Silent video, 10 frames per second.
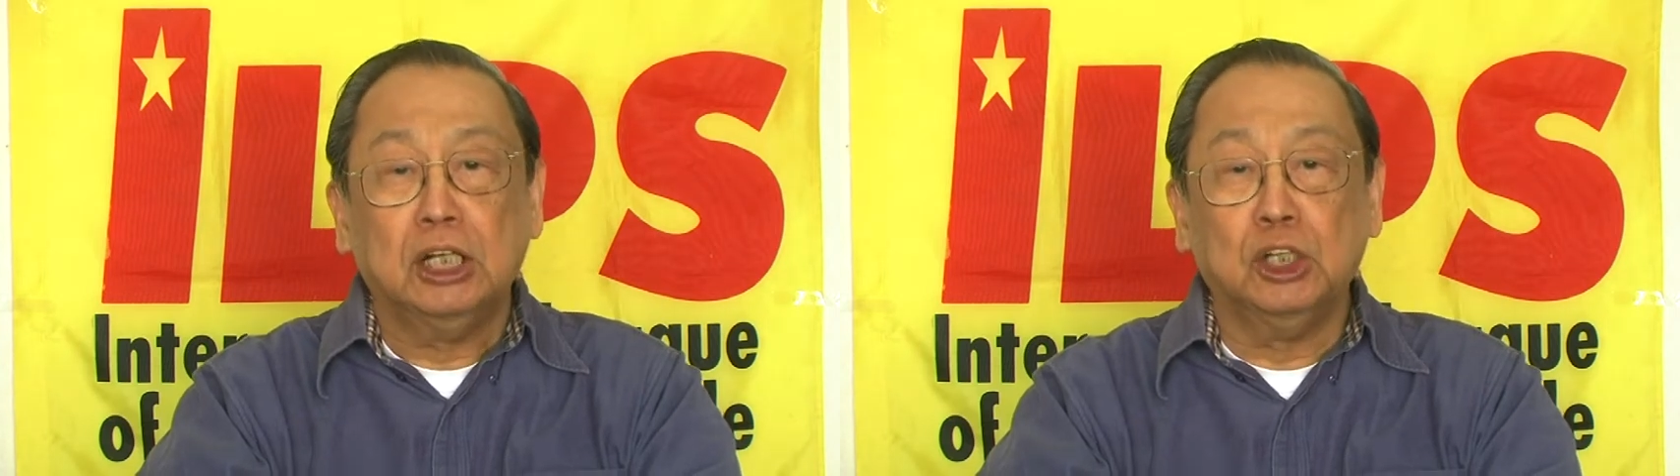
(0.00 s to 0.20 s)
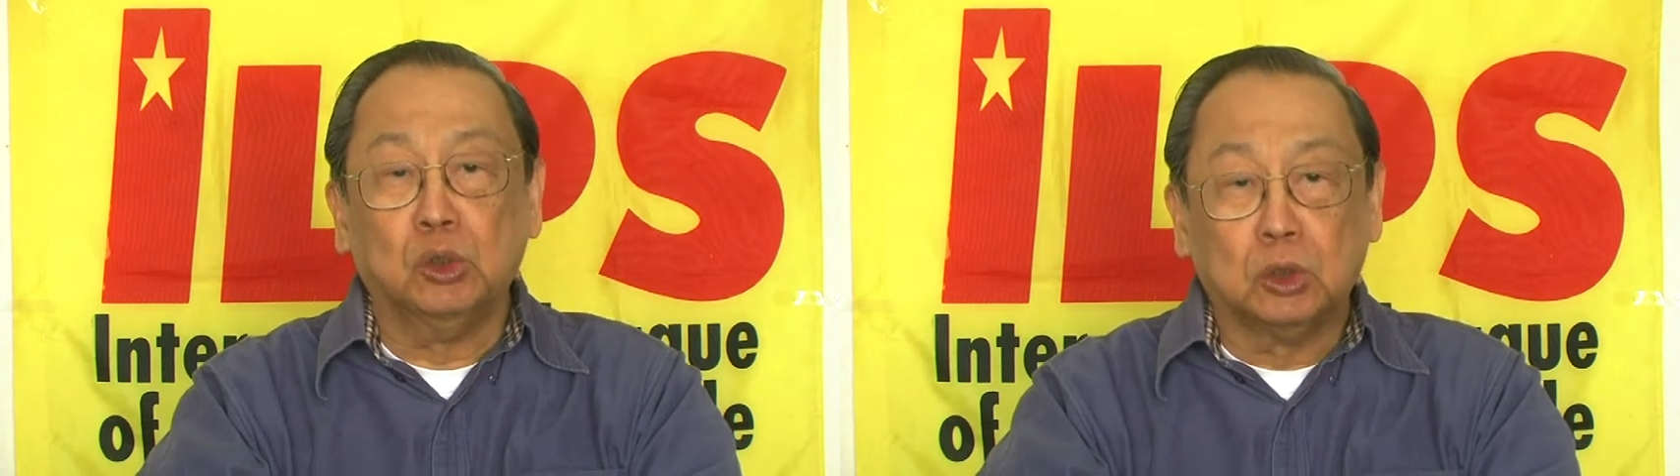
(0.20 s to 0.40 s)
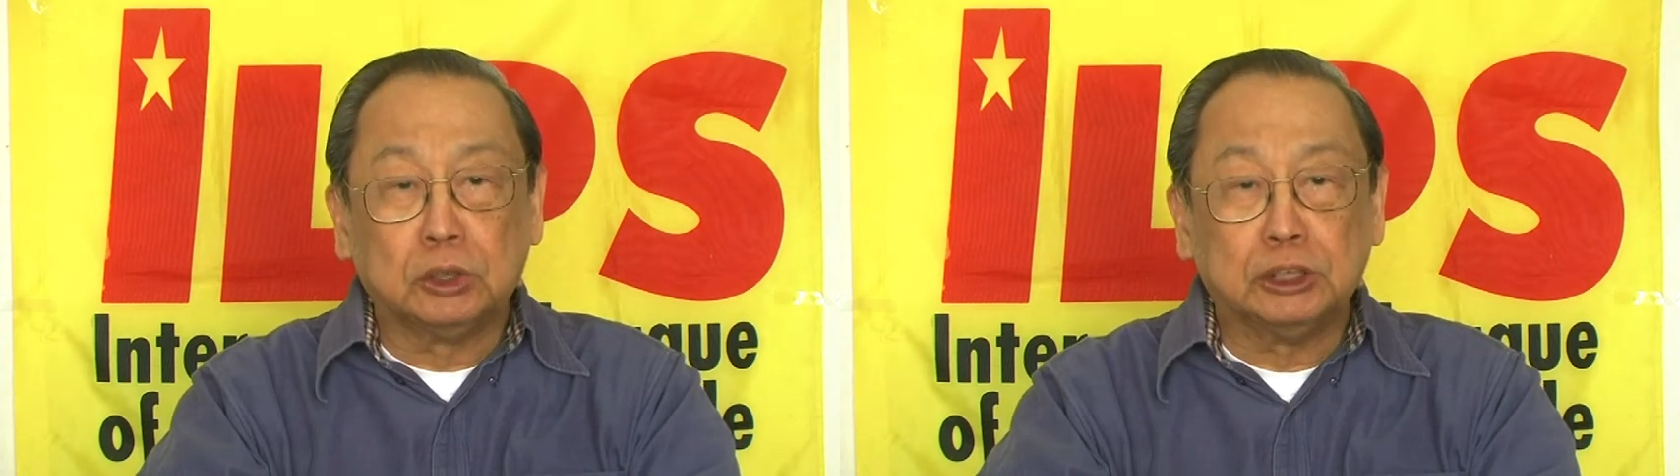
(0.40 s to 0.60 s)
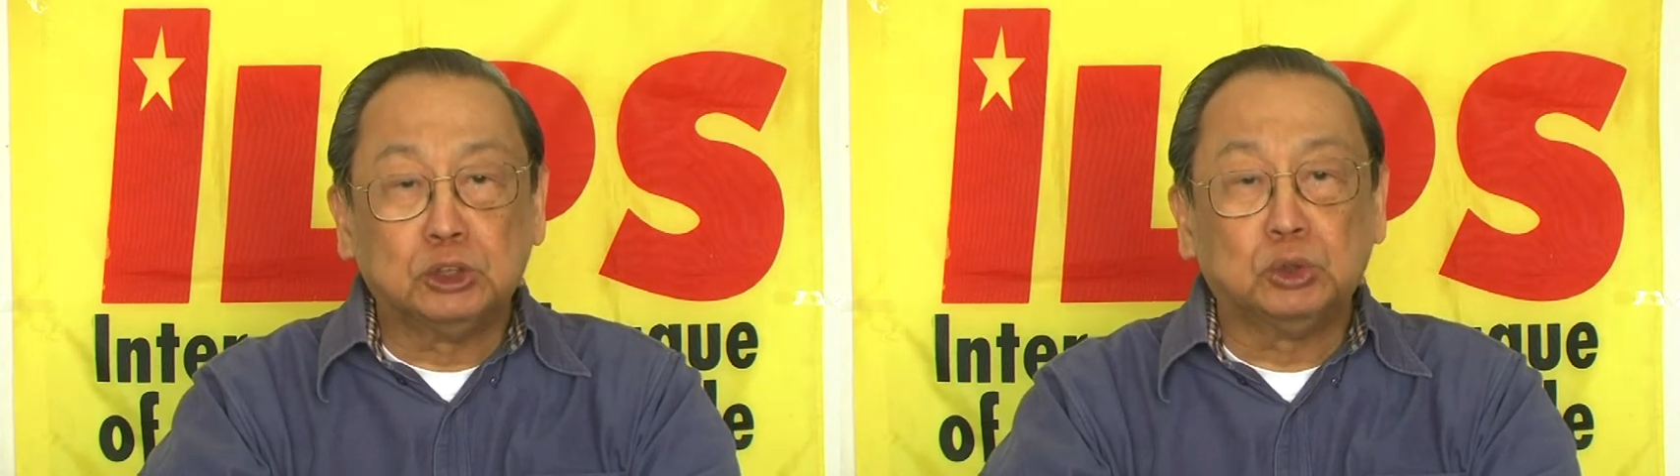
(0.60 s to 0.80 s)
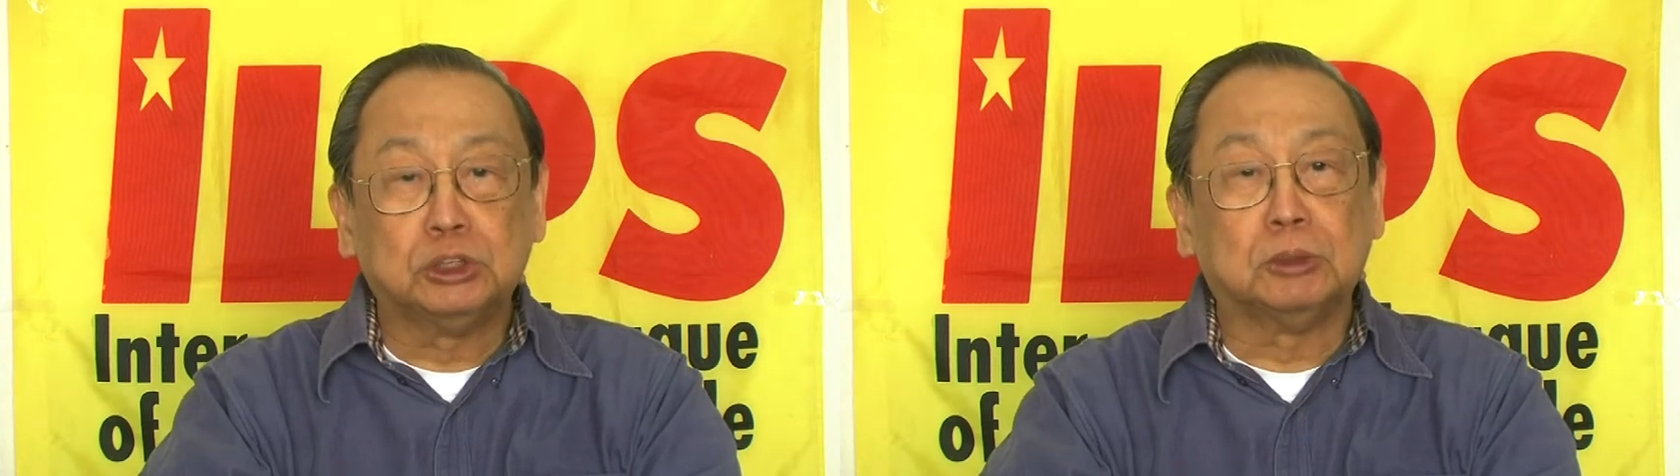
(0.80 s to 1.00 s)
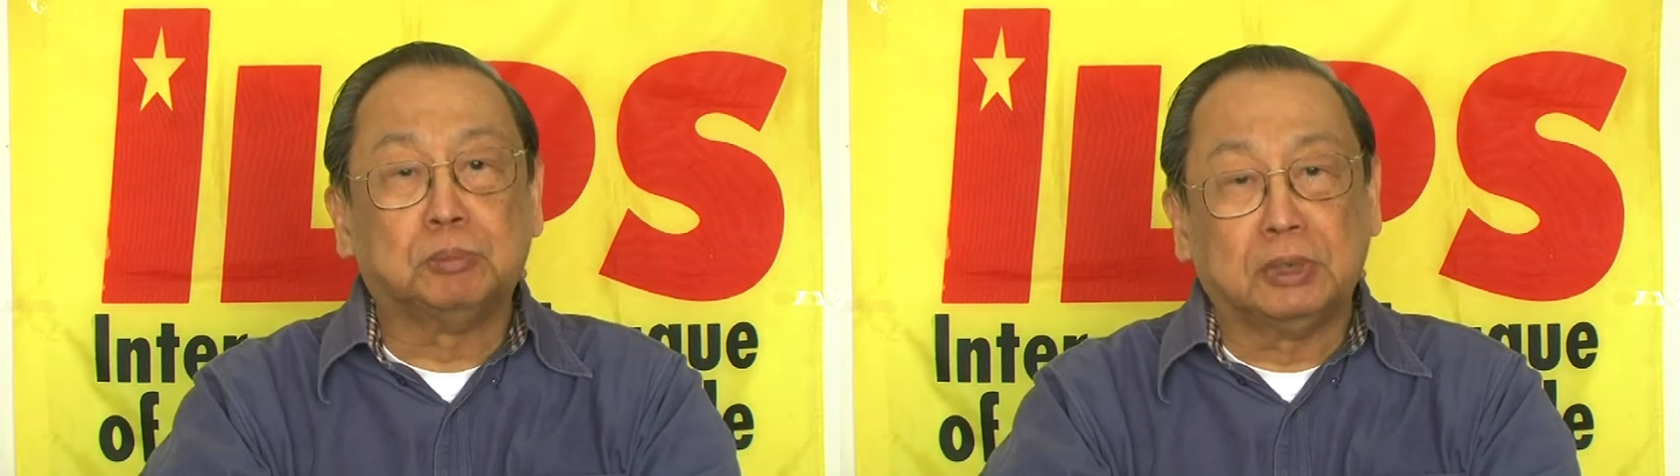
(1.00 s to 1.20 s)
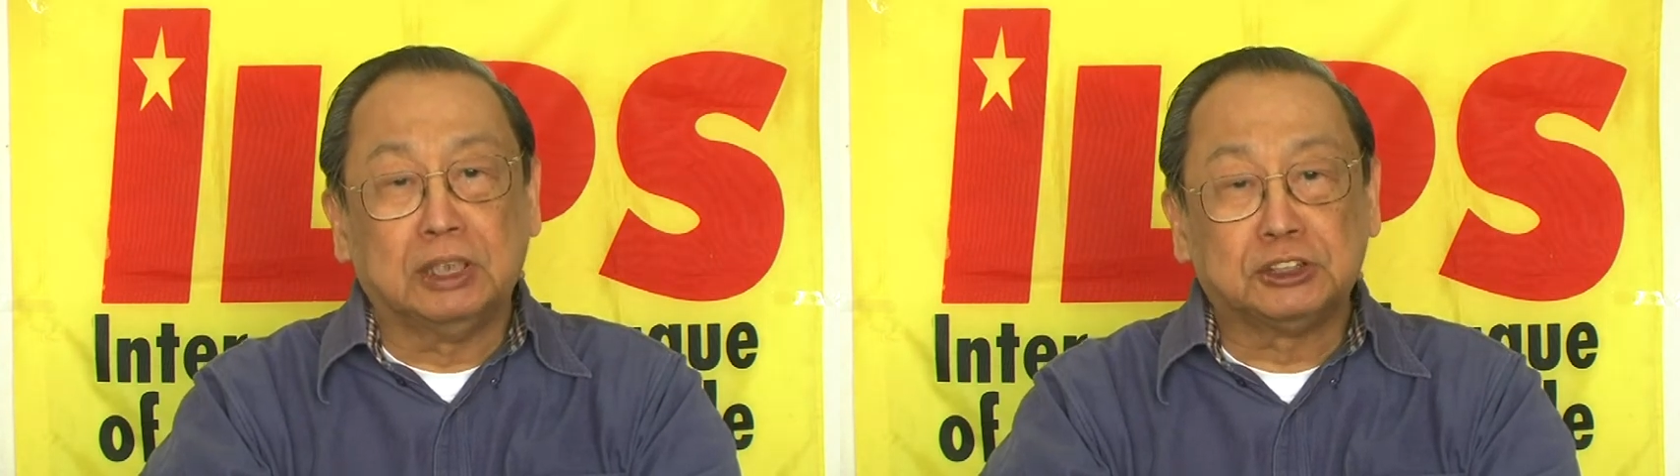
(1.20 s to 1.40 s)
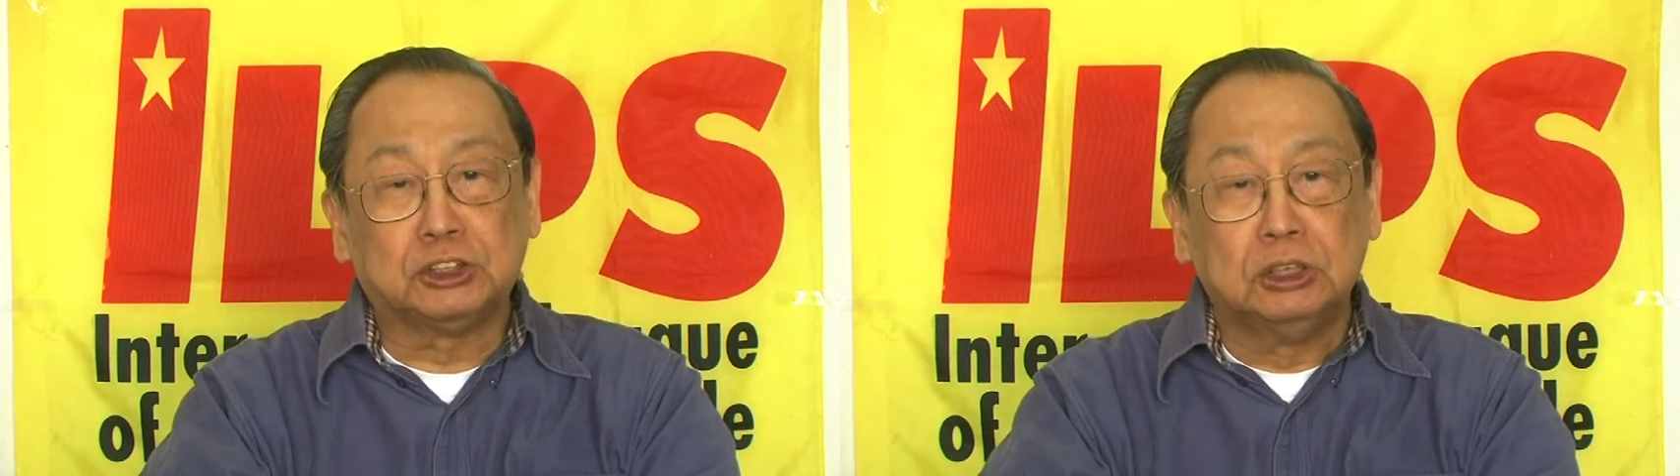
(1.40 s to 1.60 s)
in order to
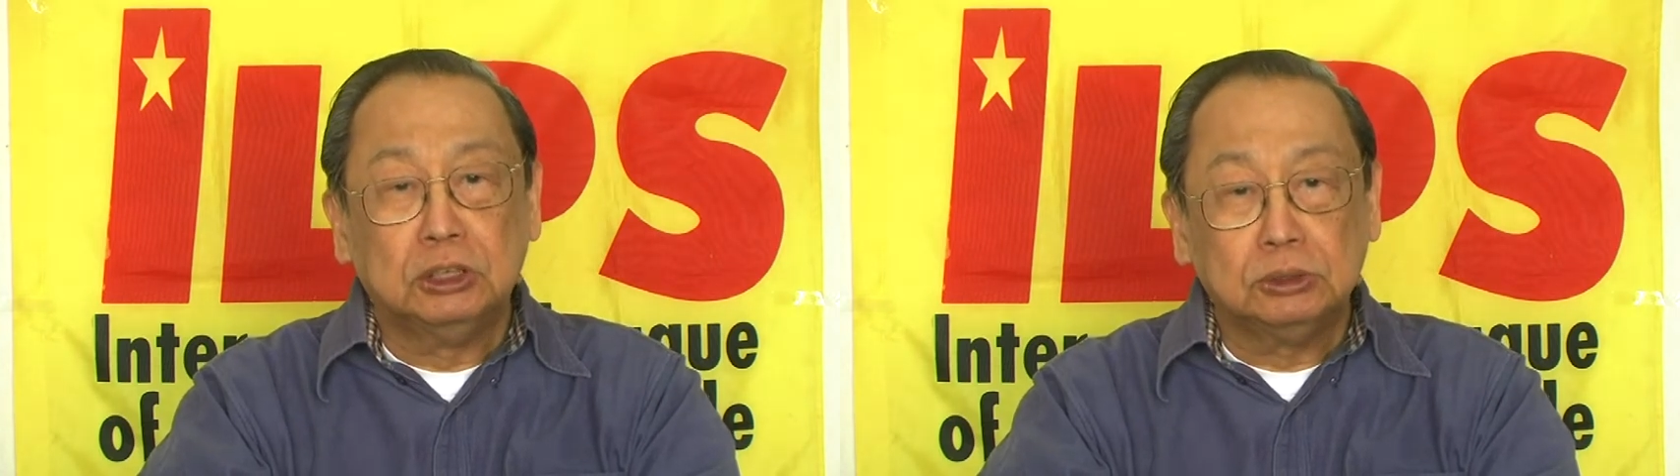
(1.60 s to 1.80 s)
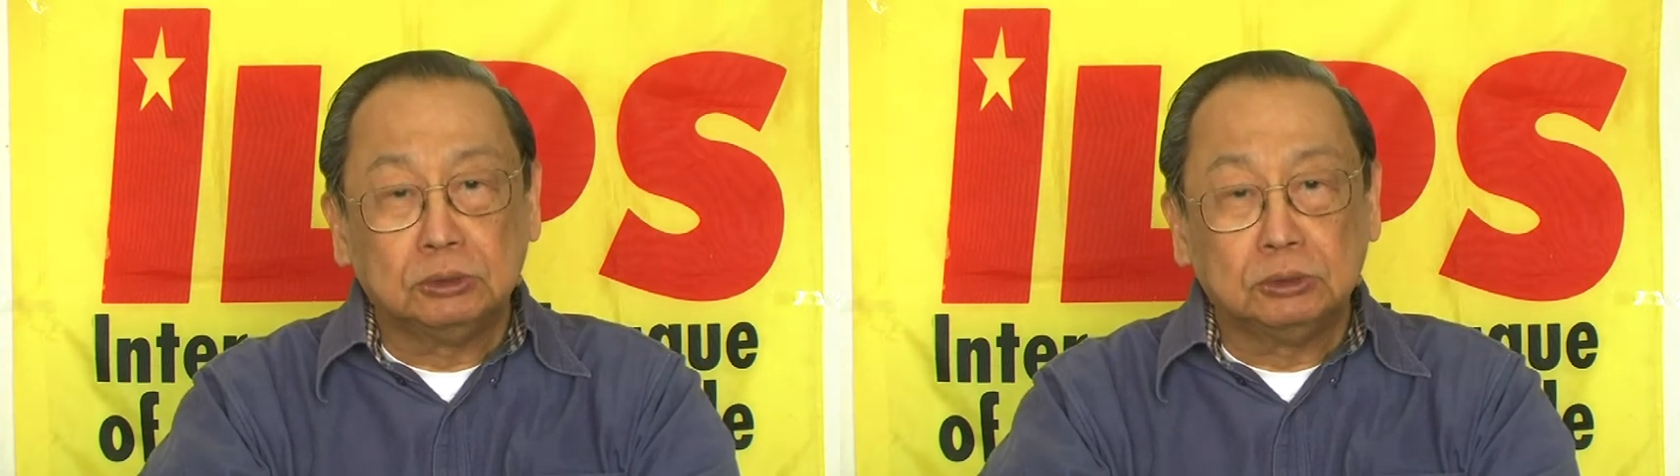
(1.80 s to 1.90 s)
suppress